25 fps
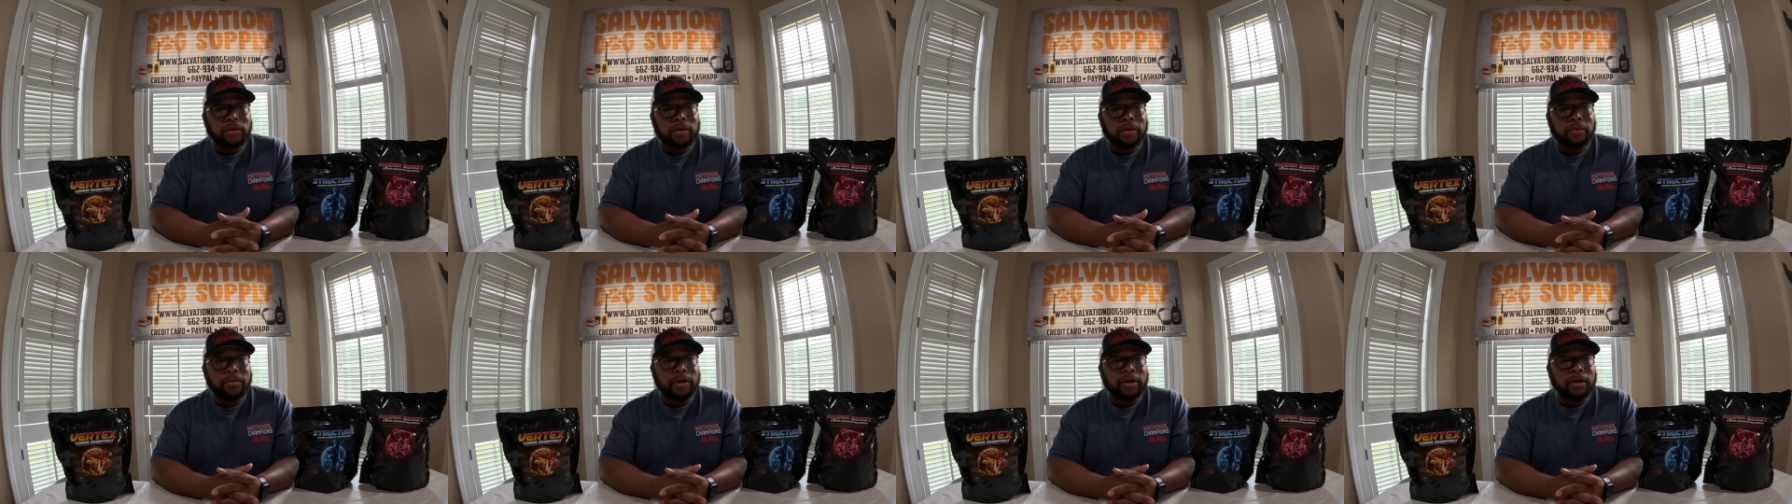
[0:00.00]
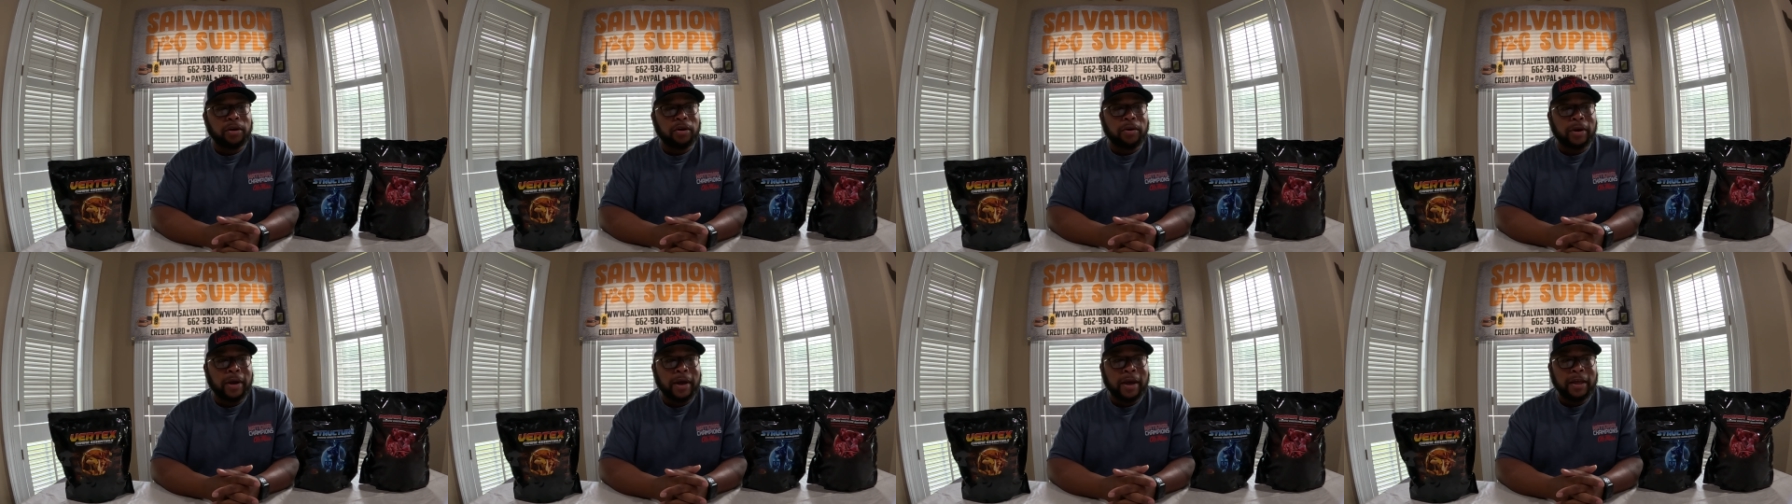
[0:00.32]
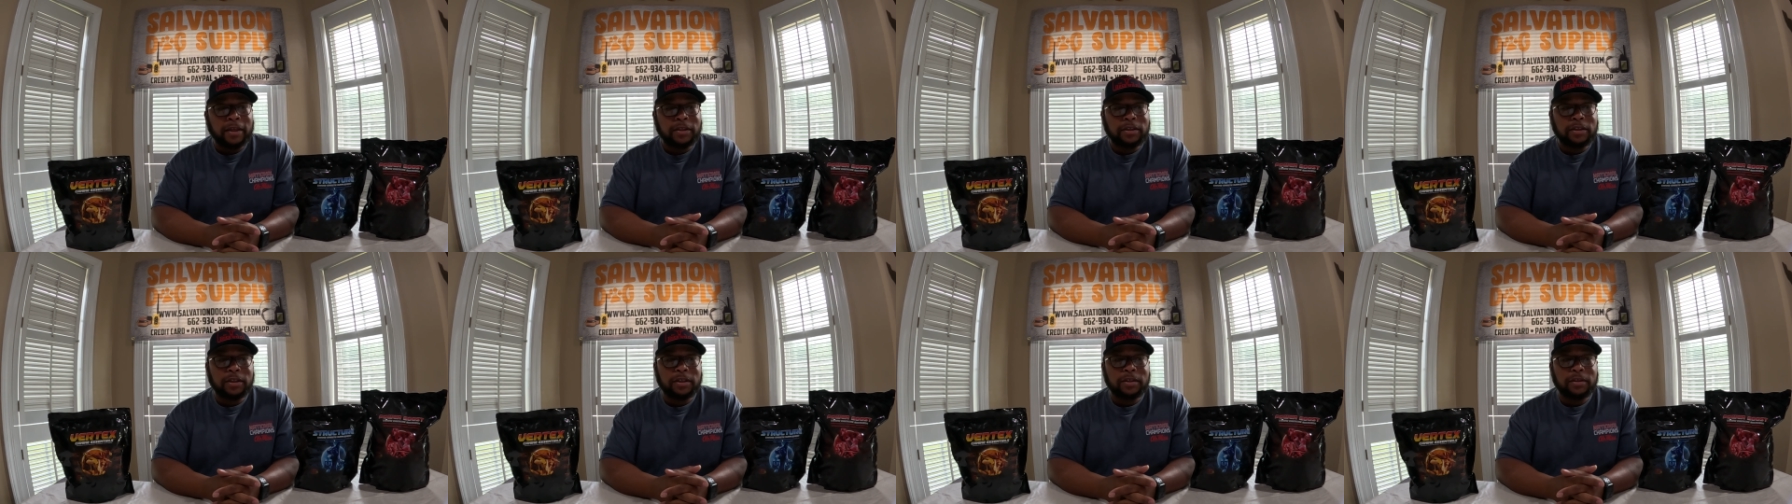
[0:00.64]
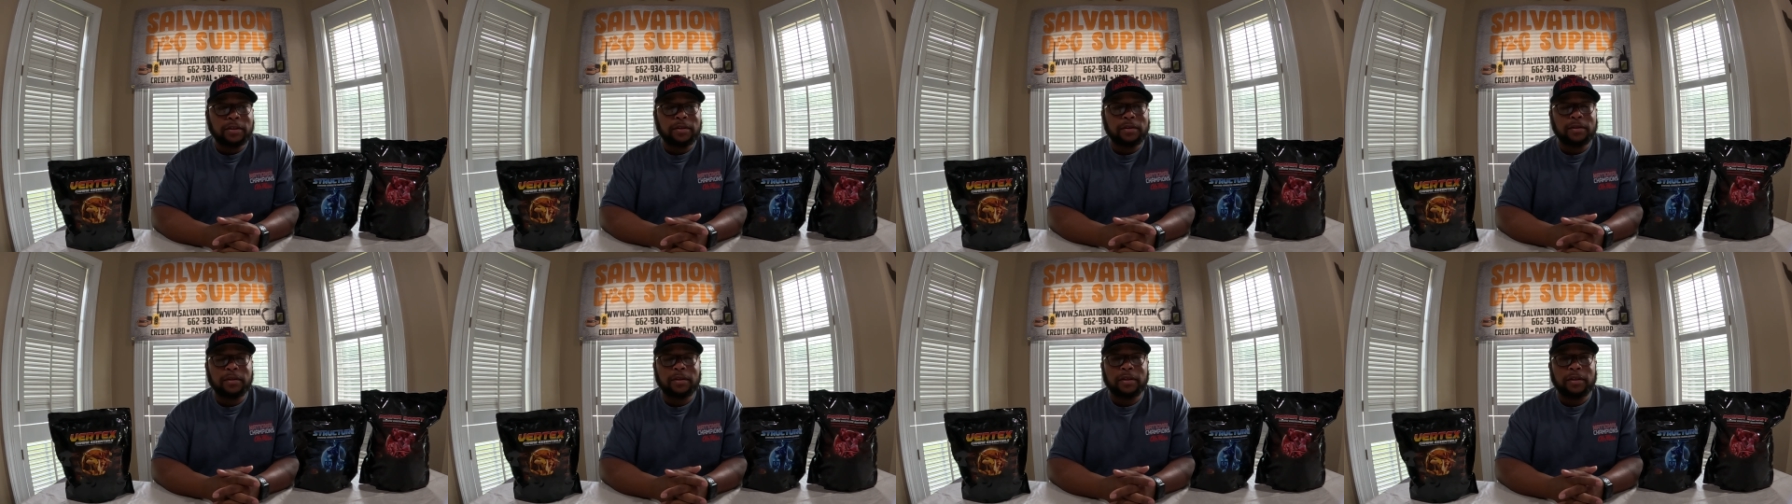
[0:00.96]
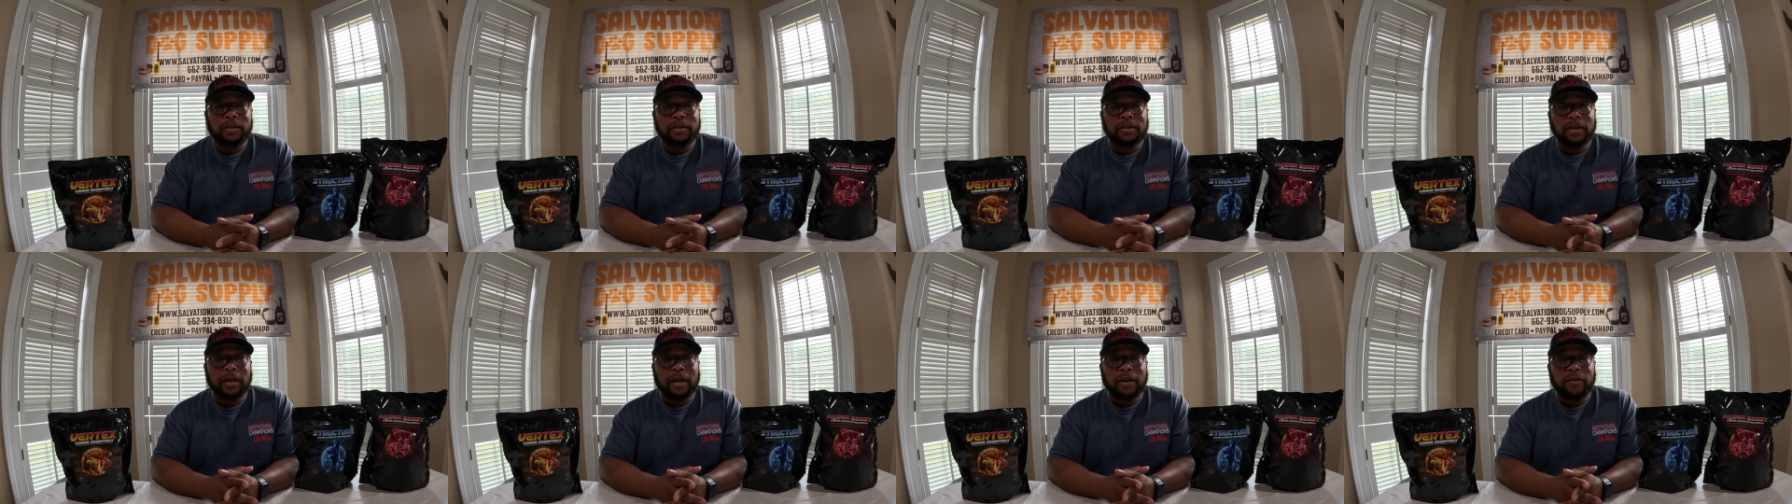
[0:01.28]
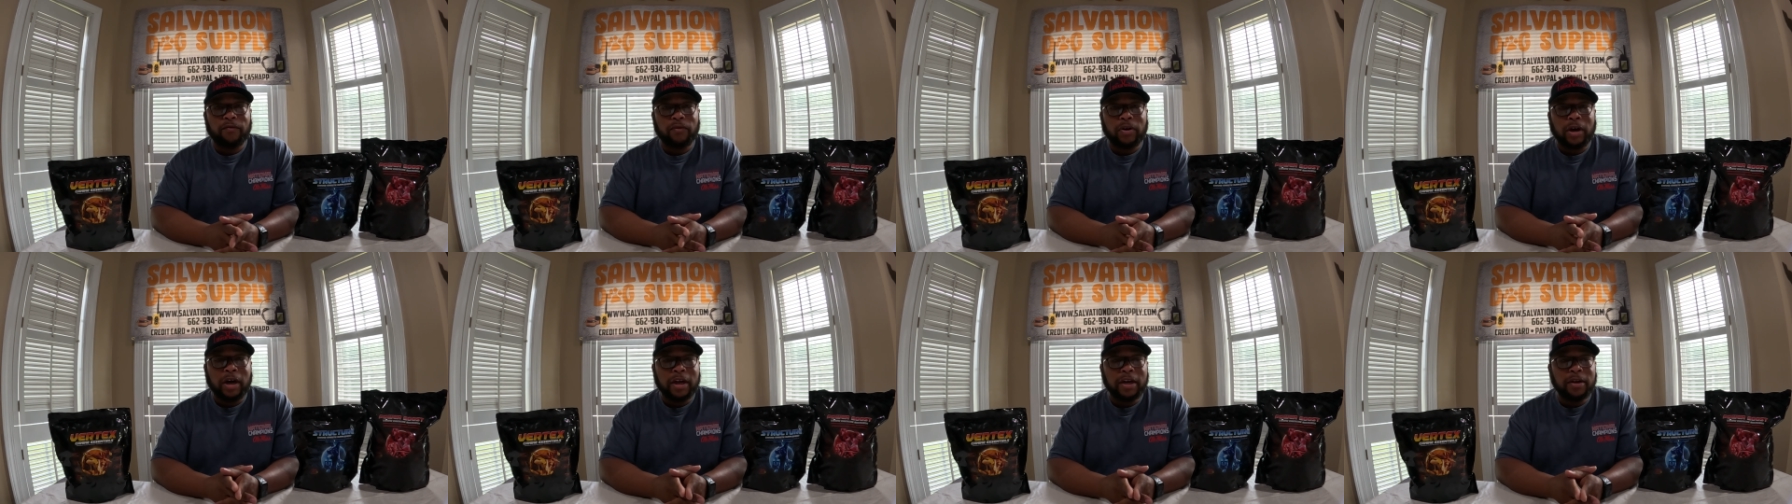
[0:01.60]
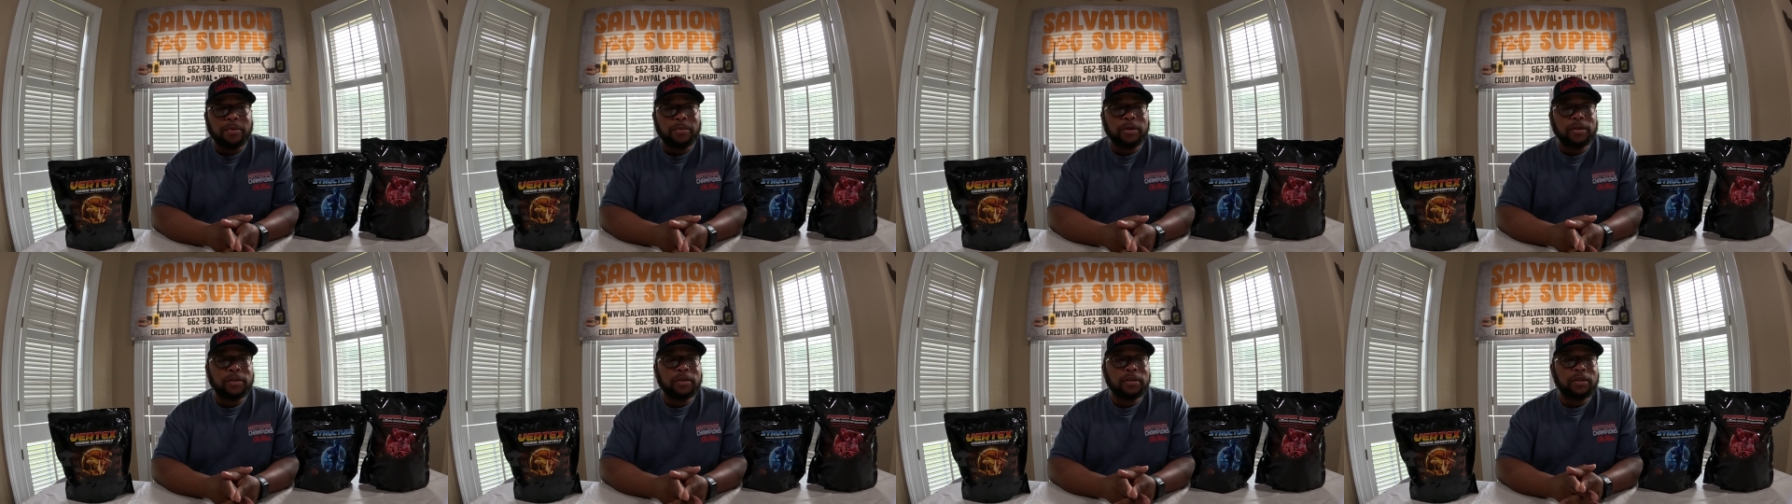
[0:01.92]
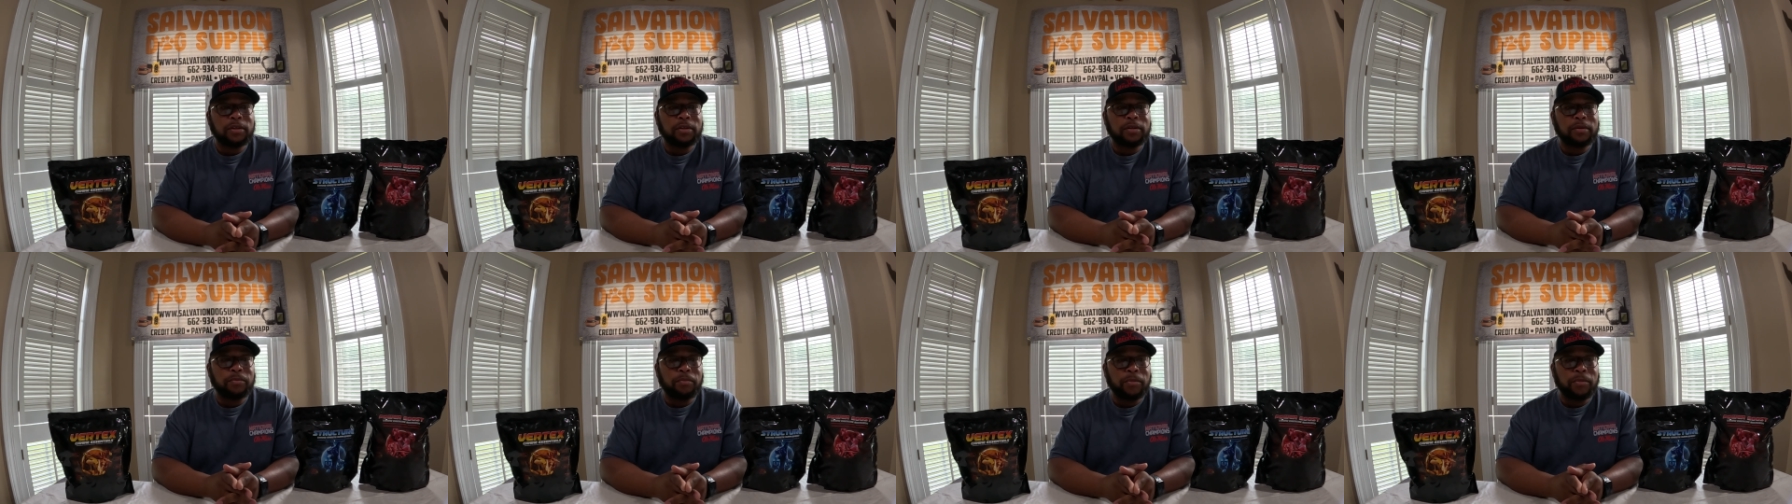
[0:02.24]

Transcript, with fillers: with amino acids. It's got vitamins,